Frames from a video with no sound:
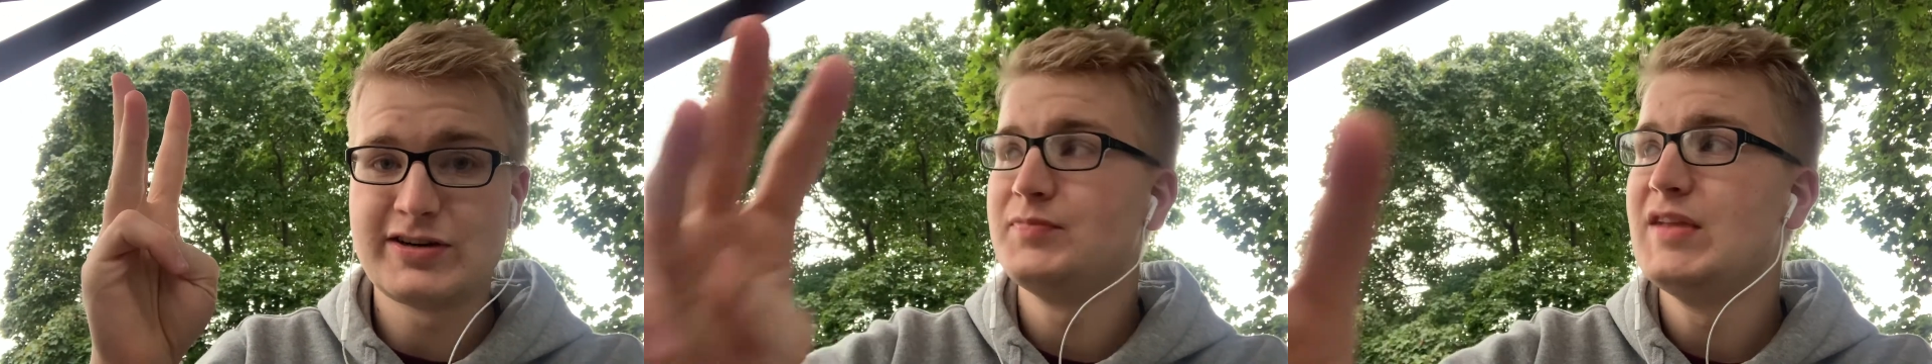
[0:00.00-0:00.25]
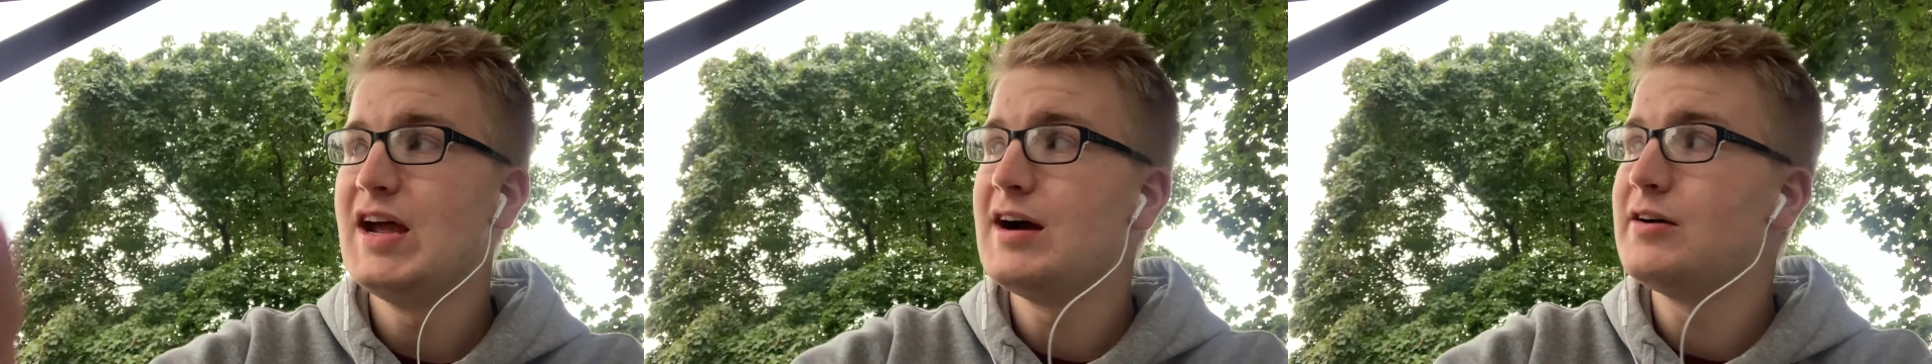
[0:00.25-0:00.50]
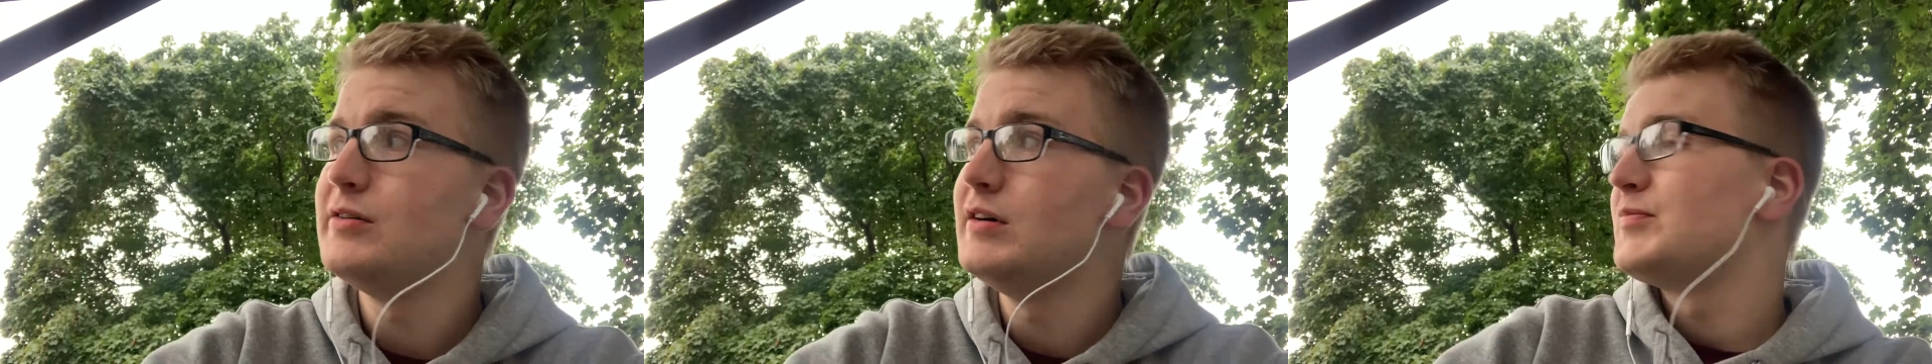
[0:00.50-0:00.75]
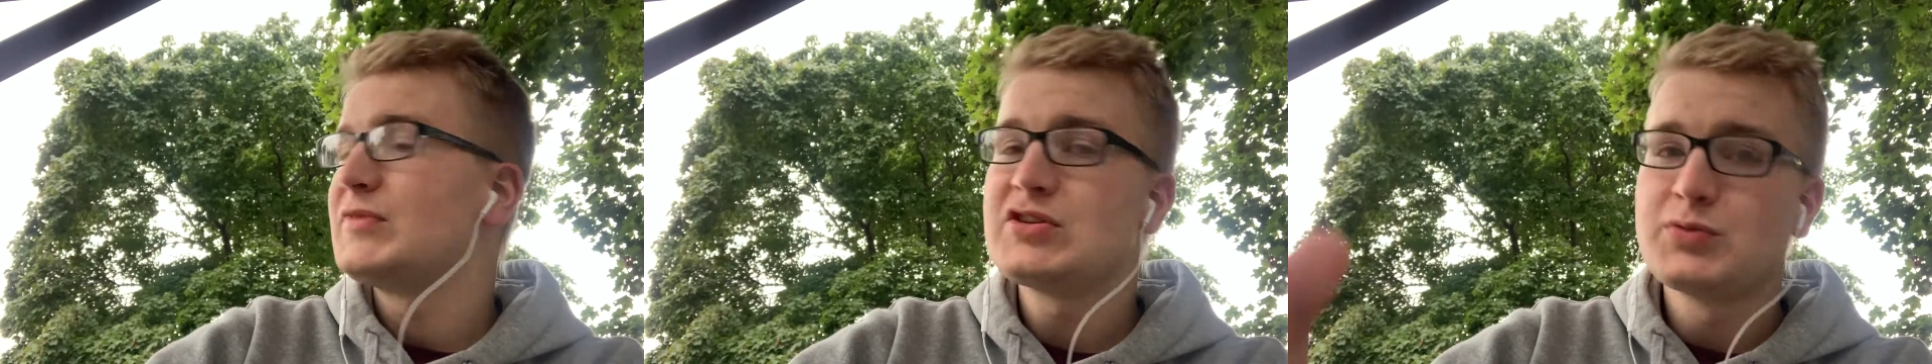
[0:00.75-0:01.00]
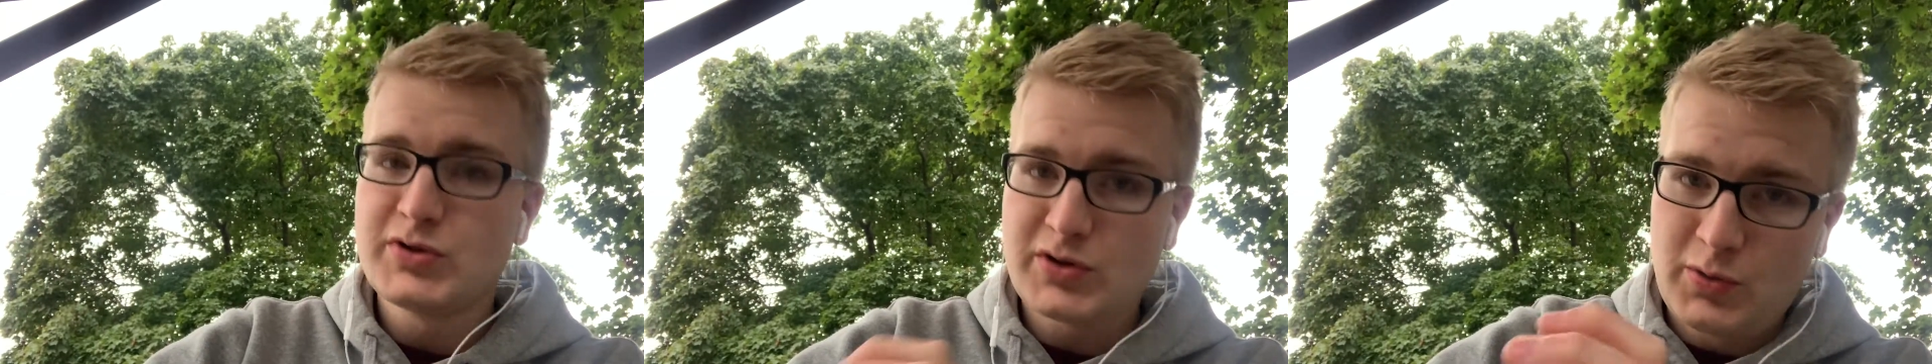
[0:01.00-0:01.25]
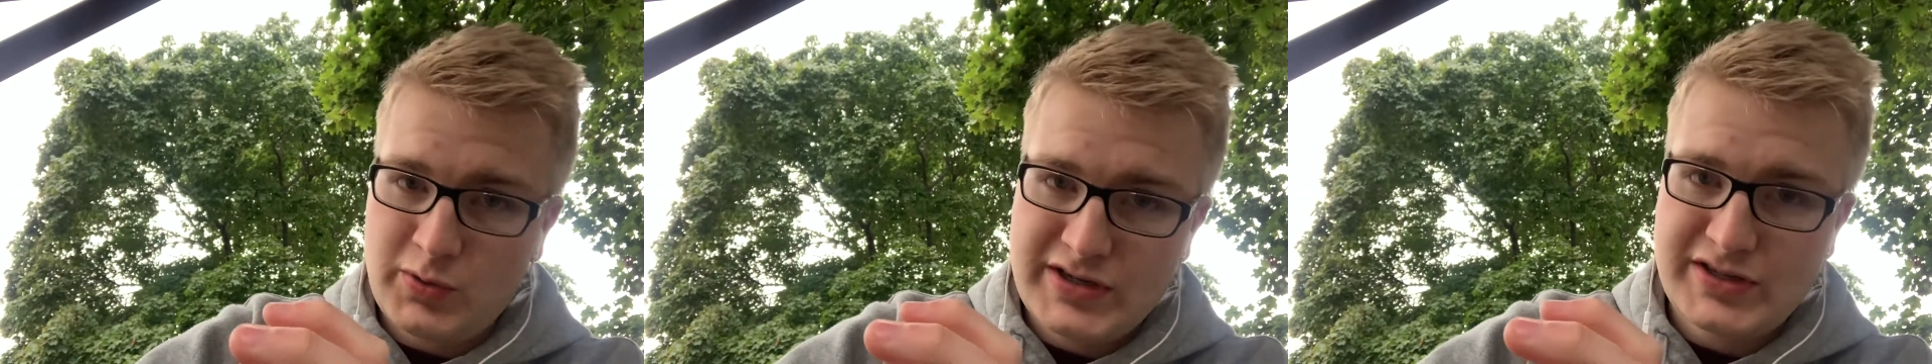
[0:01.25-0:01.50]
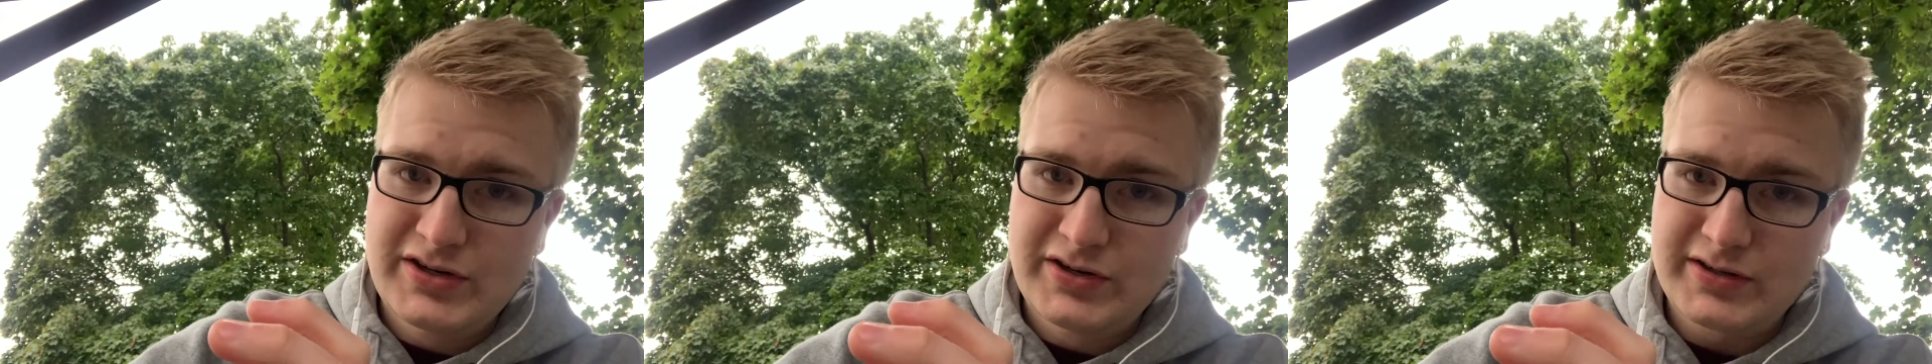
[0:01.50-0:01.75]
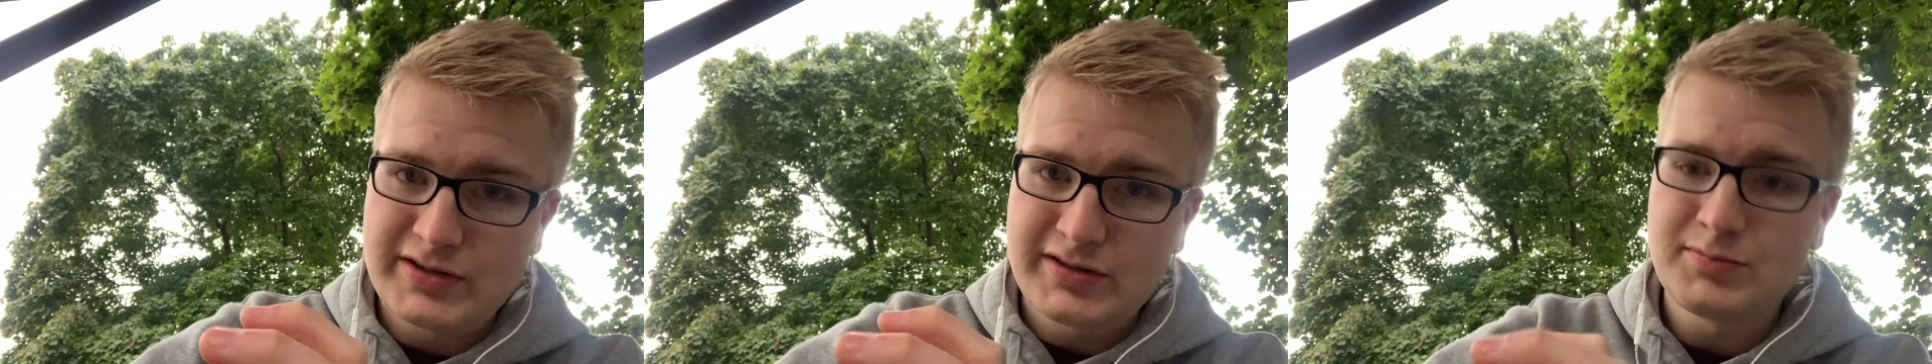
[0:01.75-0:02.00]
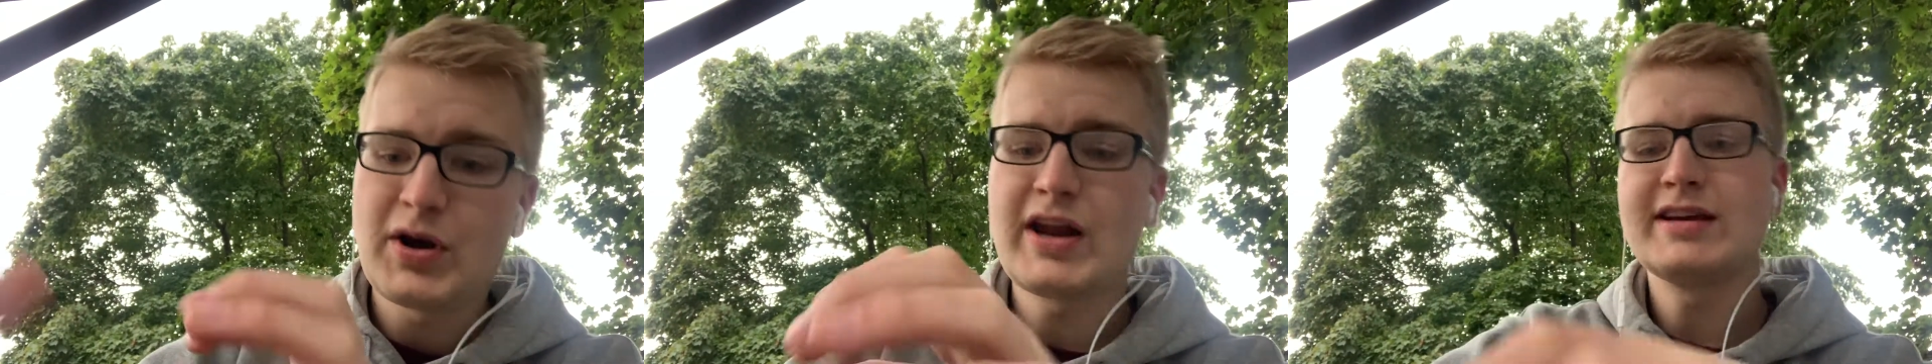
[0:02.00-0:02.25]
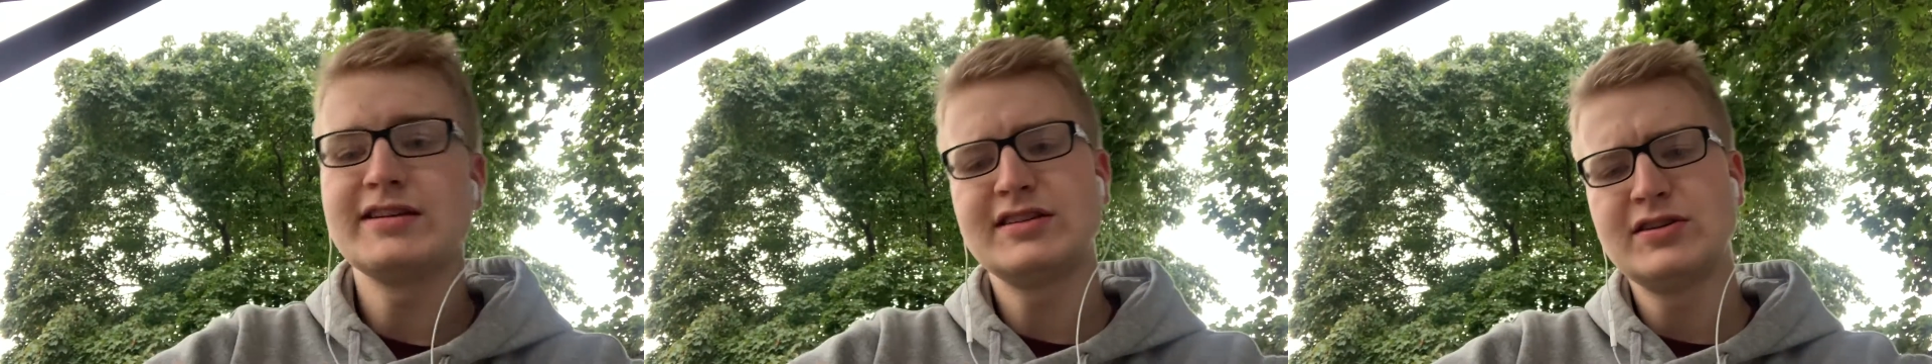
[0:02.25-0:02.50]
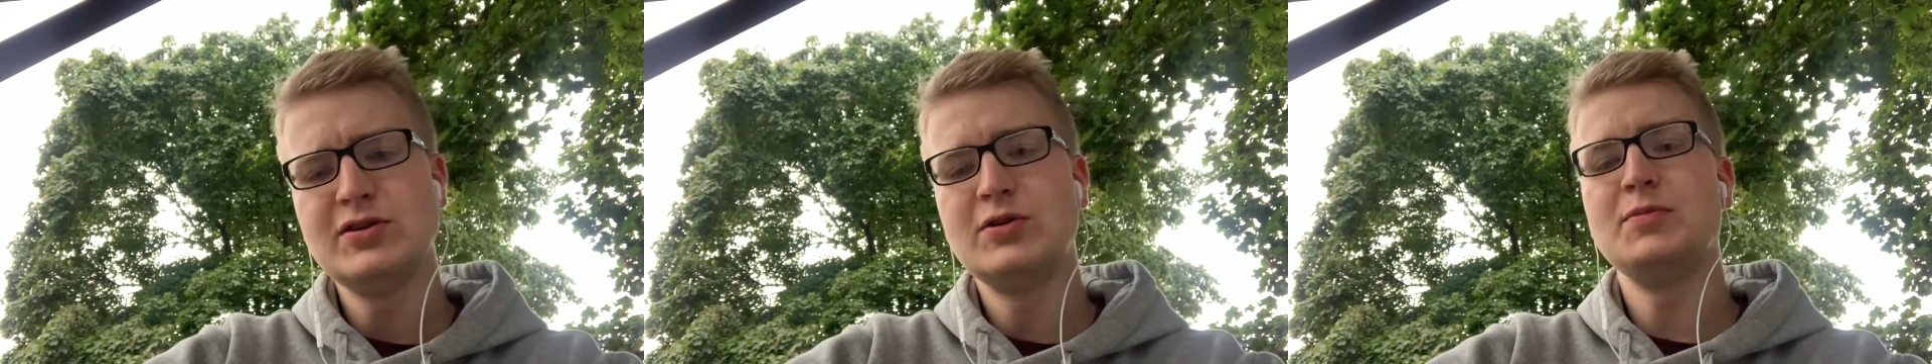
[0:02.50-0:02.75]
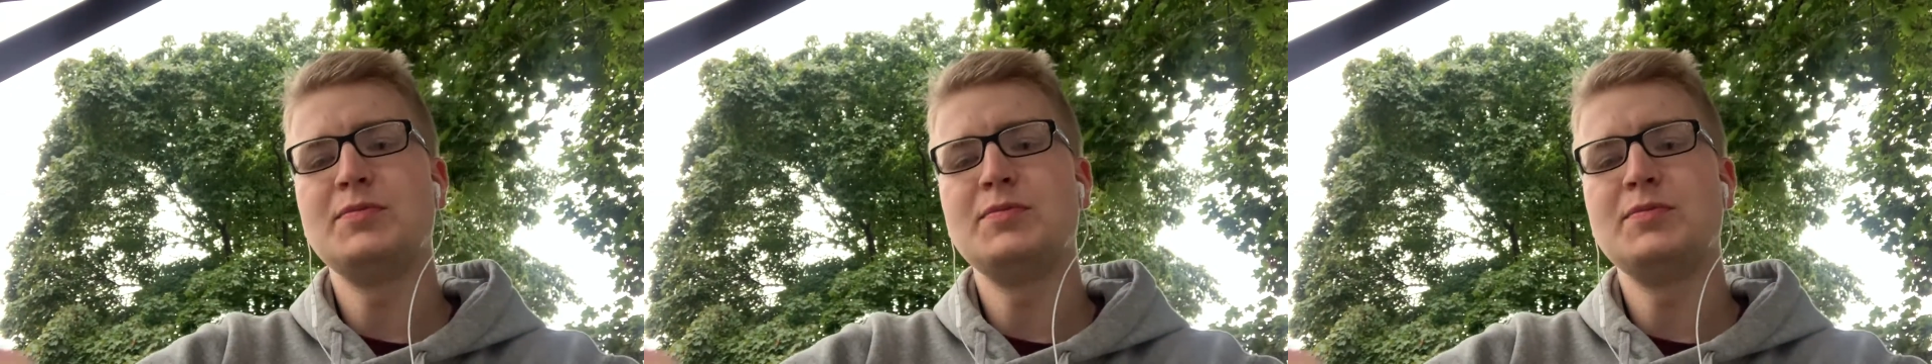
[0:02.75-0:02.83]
Now, this was oysters, but I assume